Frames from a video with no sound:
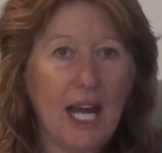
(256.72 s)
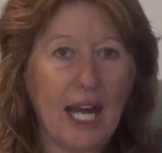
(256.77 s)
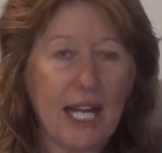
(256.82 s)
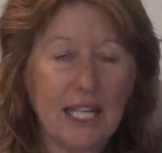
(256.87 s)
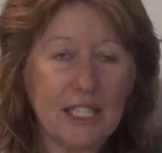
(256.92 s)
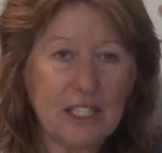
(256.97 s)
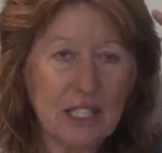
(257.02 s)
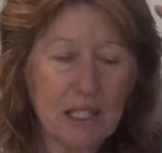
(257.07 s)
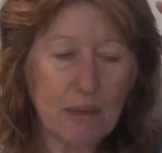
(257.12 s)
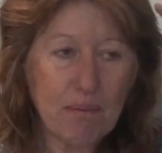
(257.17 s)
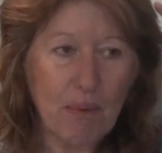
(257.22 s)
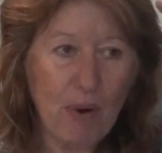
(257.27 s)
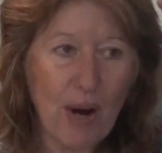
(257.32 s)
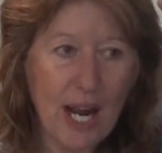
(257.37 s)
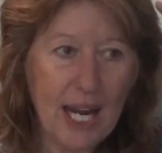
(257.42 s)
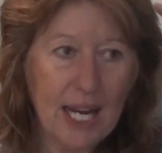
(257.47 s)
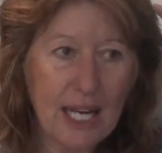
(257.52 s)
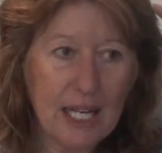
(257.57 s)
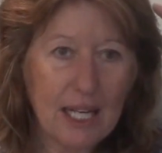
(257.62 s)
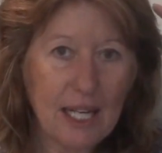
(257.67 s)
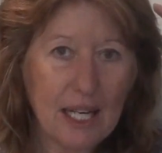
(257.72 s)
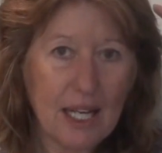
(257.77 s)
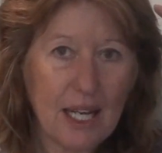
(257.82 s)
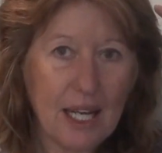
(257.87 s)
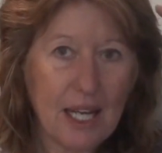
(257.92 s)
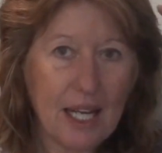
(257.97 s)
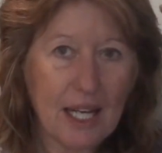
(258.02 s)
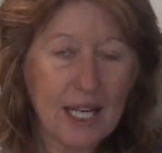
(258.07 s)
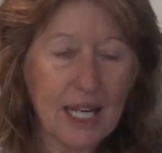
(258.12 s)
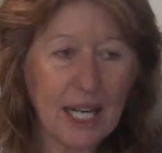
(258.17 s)
is the brain
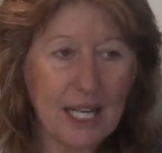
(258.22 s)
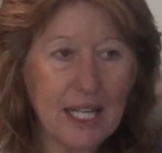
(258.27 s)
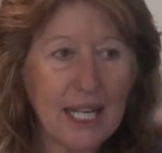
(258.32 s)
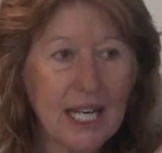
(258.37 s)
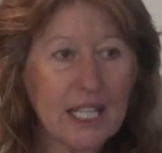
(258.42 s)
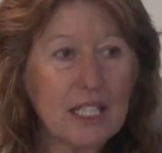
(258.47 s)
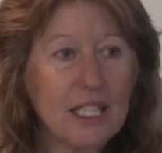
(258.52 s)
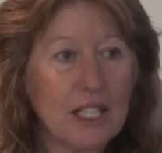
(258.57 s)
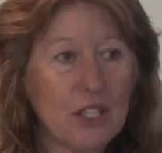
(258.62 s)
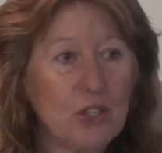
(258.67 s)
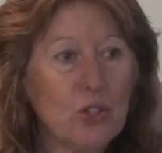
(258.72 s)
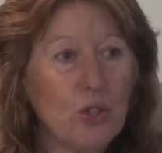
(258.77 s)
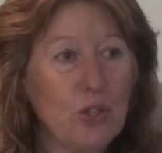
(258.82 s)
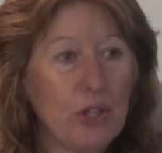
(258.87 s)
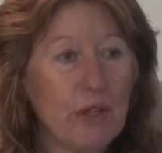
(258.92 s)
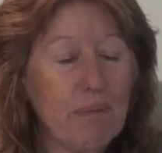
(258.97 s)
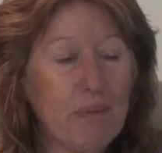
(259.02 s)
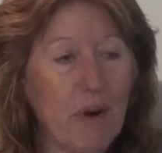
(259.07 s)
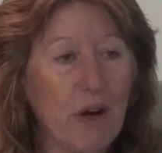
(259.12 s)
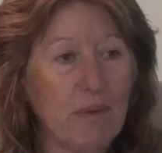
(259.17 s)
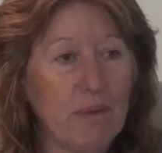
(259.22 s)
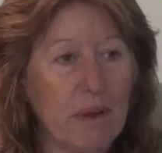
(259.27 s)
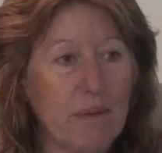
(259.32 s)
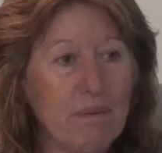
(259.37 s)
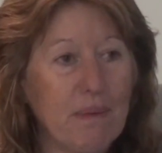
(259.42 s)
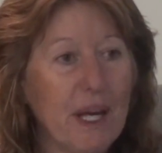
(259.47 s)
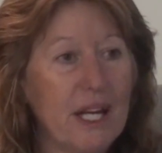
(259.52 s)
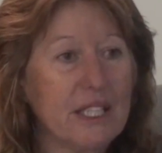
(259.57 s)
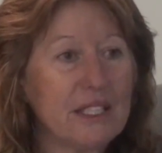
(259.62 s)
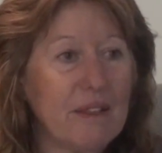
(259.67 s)
connecting to the problem?
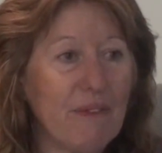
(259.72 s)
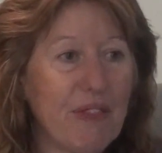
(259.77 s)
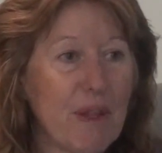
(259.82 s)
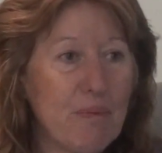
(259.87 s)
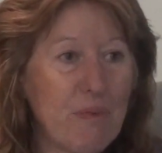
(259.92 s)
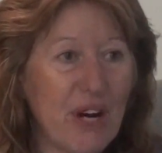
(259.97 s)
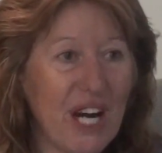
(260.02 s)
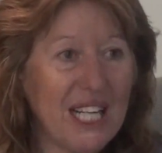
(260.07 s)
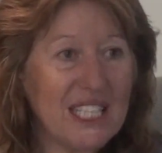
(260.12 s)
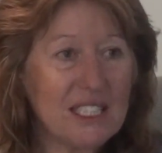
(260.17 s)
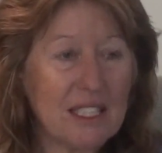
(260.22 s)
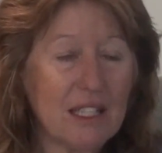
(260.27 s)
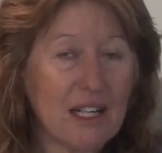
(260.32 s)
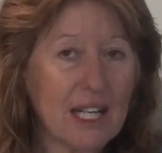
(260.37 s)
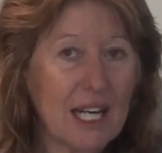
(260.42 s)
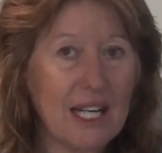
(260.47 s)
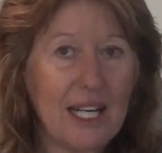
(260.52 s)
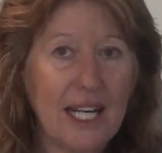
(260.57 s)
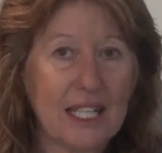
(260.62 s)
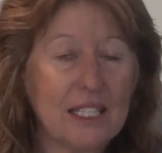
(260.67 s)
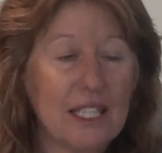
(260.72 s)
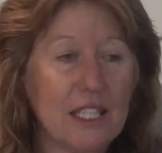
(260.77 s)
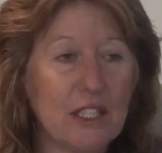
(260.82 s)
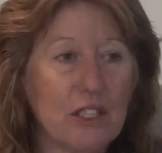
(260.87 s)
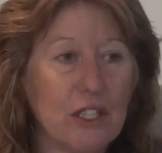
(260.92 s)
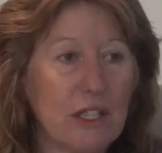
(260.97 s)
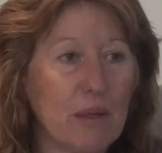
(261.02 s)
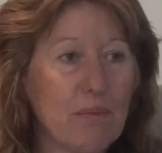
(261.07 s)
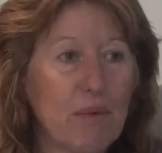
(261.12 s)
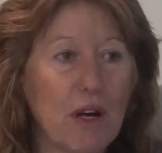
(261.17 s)
Because if the brain's not connecting
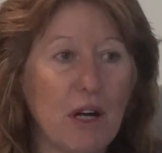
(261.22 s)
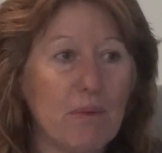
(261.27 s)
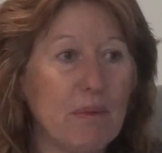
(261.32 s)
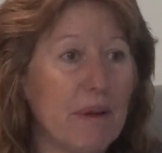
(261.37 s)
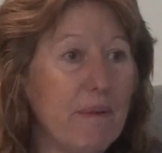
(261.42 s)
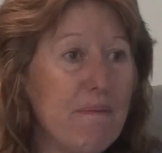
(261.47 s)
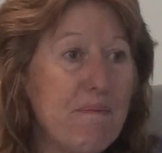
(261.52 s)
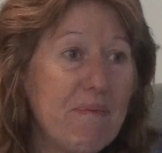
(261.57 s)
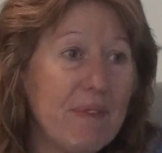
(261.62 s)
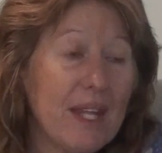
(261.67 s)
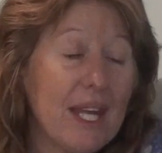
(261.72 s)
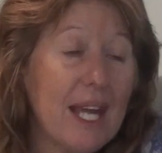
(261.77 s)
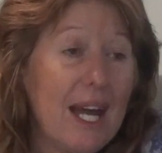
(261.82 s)
to the problem,